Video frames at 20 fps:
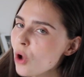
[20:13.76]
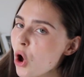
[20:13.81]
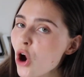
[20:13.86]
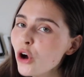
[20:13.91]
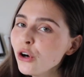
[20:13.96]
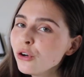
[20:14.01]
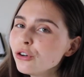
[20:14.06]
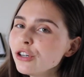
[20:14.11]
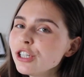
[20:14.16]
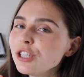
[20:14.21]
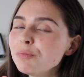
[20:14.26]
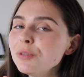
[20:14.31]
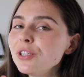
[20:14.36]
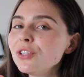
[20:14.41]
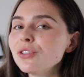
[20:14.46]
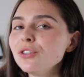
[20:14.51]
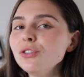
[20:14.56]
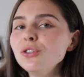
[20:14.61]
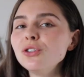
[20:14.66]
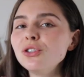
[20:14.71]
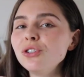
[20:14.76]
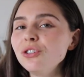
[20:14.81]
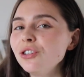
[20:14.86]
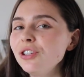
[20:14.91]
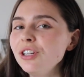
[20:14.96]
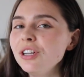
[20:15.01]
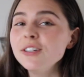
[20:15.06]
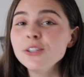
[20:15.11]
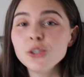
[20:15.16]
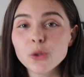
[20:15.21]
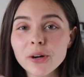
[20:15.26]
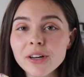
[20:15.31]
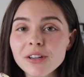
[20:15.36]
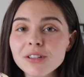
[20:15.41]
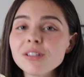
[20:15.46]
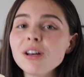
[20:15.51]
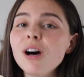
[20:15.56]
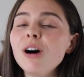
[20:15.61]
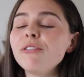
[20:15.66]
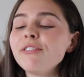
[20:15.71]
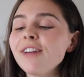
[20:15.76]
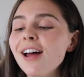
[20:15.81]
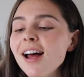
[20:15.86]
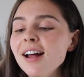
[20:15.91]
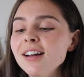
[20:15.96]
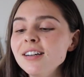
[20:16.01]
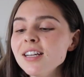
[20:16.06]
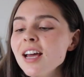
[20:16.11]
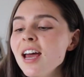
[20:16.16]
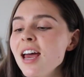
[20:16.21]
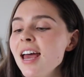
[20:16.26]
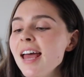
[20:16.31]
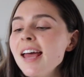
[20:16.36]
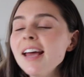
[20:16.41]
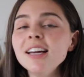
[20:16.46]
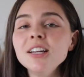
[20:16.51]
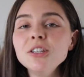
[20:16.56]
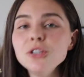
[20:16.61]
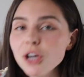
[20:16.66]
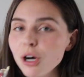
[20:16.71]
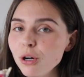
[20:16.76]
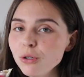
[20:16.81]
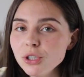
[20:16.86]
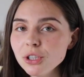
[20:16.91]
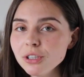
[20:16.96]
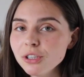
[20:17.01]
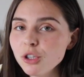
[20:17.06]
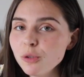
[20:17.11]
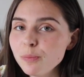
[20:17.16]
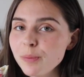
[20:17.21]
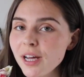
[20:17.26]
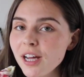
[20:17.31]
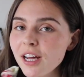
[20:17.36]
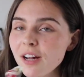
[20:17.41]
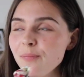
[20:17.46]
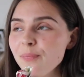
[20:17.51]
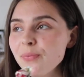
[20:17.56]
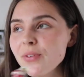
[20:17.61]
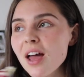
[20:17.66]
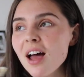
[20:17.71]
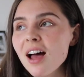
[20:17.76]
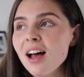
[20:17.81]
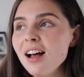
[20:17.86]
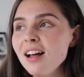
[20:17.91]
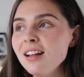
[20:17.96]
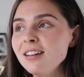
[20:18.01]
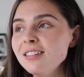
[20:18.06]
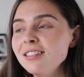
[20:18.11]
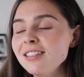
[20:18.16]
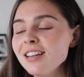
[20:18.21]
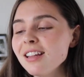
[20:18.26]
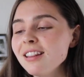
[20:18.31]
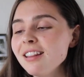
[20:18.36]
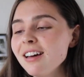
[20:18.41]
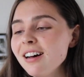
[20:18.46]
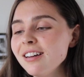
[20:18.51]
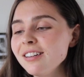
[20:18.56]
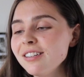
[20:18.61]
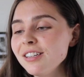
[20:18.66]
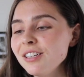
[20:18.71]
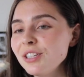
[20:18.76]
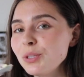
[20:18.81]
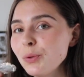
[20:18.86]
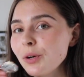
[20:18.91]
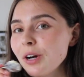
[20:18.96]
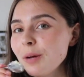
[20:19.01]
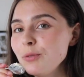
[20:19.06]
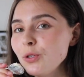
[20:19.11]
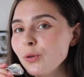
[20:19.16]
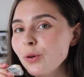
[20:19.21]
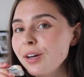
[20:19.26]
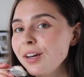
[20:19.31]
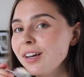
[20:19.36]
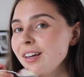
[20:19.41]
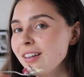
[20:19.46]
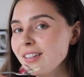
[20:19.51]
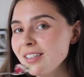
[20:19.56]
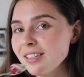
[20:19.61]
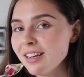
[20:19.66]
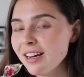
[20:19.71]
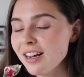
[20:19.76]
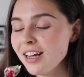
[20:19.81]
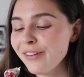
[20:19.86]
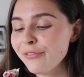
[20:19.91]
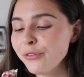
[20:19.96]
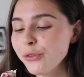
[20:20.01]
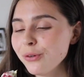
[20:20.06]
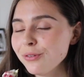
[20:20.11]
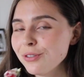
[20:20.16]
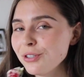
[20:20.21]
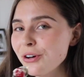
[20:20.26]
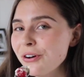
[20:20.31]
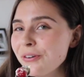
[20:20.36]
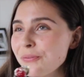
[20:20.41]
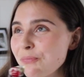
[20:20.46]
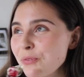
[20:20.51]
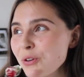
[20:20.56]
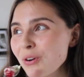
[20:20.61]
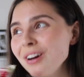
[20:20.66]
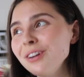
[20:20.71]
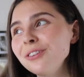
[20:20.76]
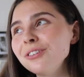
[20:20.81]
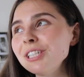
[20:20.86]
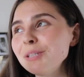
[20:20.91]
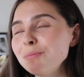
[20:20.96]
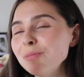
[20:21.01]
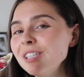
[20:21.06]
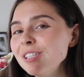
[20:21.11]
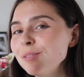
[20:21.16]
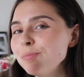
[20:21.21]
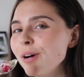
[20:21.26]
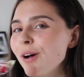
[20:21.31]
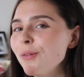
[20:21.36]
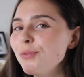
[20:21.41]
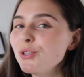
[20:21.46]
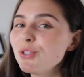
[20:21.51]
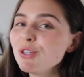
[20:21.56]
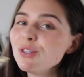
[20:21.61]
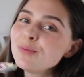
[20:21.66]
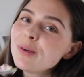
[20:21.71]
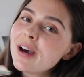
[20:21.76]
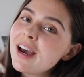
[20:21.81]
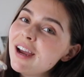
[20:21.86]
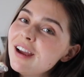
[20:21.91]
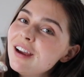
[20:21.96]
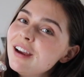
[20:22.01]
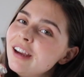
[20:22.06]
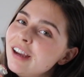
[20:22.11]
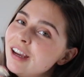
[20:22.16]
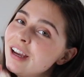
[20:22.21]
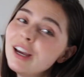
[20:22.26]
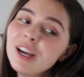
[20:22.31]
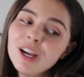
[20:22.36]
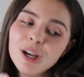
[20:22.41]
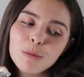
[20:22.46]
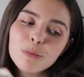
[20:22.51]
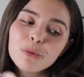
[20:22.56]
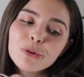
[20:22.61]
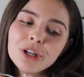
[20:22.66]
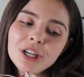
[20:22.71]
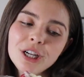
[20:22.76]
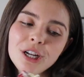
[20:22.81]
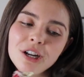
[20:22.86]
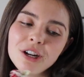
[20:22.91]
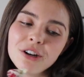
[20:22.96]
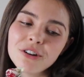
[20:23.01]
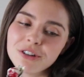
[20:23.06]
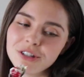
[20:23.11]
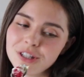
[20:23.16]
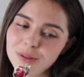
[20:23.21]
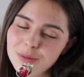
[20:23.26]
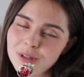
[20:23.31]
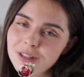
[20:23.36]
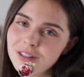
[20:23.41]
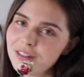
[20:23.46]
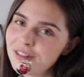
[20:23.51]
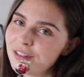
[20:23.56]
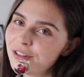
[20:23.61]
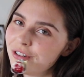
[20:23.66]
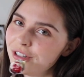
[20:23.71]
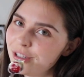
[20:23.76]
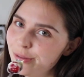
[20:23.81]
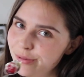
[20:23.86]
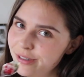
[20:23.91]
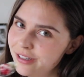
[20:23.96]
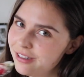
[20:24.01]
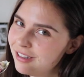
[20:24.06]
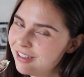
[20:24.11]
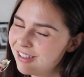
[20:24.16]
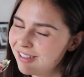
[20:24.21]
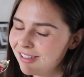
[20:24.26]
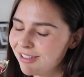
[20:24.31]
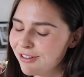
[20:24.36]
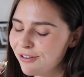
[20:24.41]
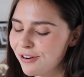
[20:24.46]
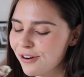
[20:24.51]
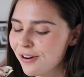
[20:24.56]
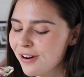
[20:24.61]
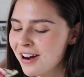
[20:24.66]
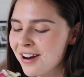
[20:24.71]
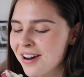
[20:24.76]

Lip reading: on Christmas you should enjoy yourself and indulge a little bit, and that is what I'm doing today, even though it's not quite Christmas, but this is my pre-Christmas Christmas, so